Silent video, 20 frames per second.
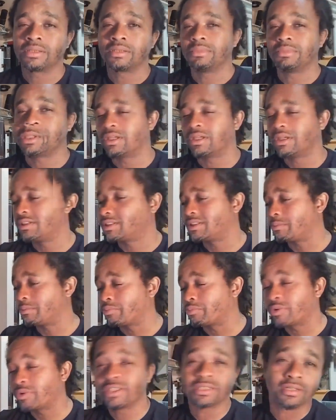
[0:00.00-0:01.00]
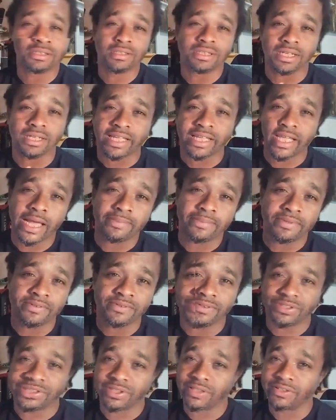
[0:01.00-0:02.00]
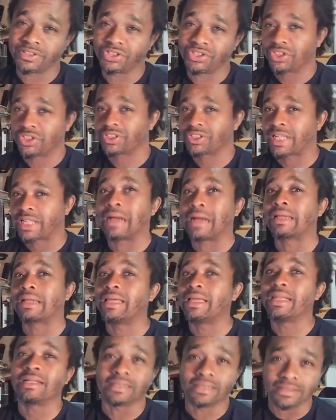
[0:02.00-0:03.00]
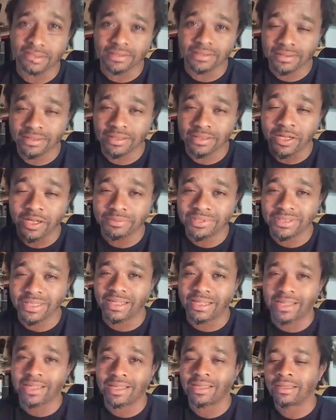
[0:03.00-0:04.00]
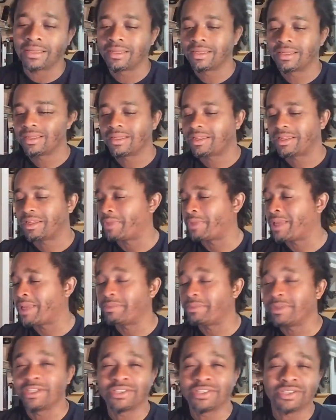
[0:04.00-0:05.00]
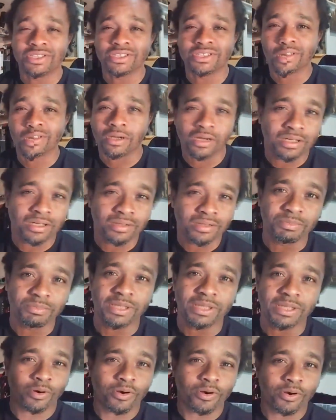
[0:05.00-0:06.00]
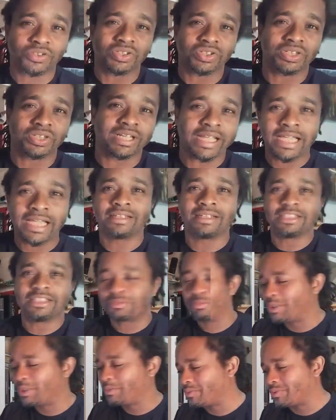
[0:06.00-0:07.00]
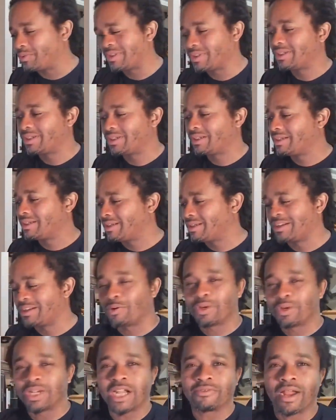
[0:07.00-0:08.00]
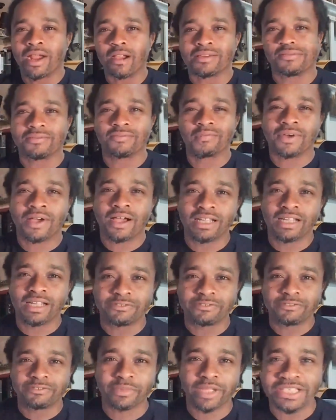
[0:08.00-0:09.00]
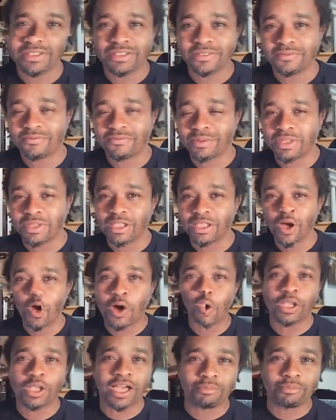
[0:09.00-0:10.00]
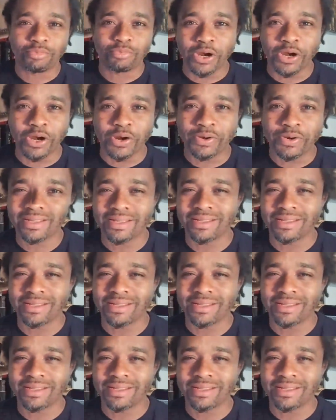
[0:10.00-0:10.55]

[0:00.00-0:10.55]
Because the prisoners and the captives is just now getting it, you know what I'm saying? And maybe it just started with me personally handing these people, you know, whatever I could find information from the law library,